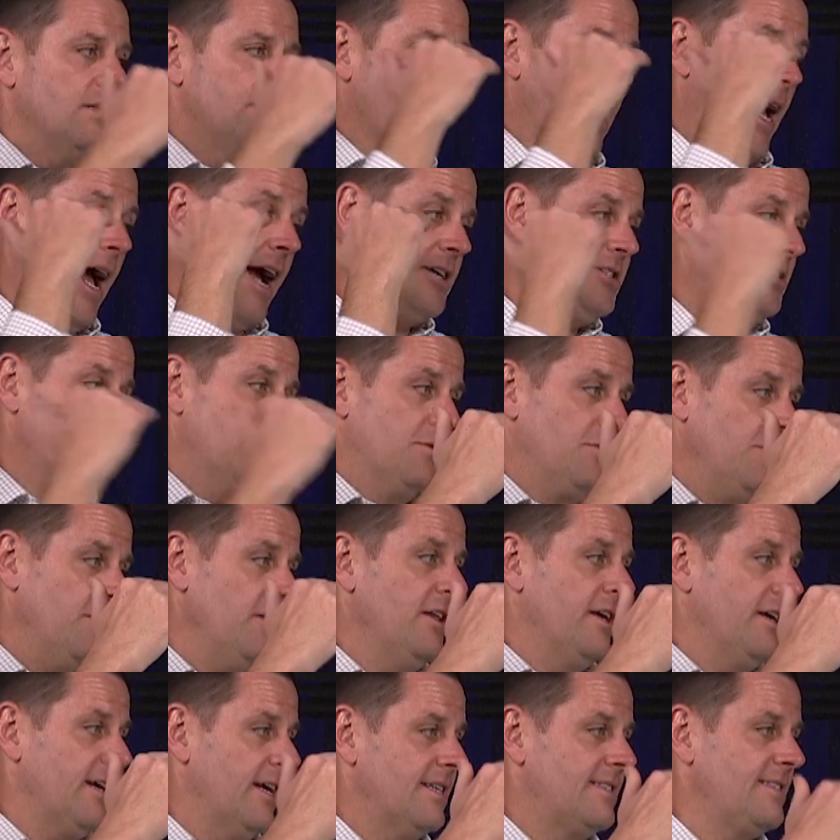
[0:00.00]
actually a
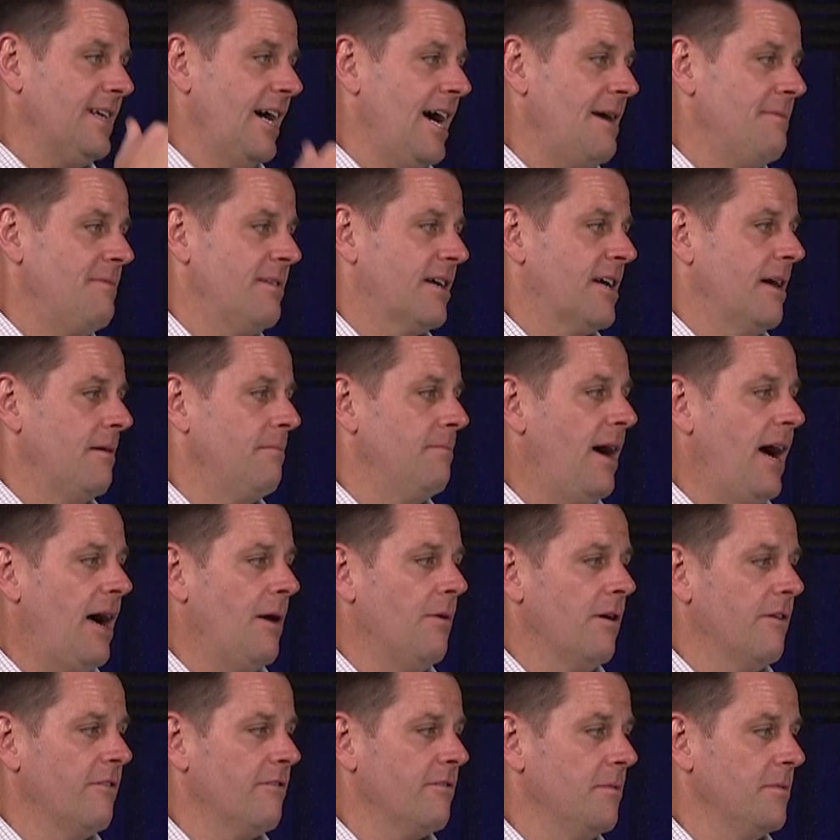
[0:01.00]
really good time to come buy
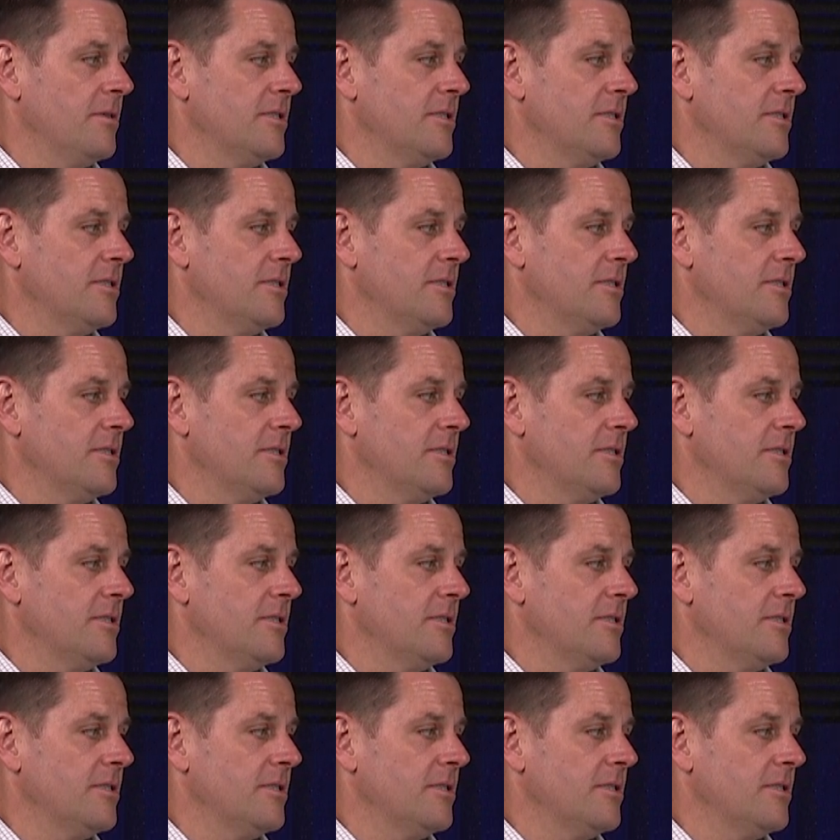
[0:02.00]
one from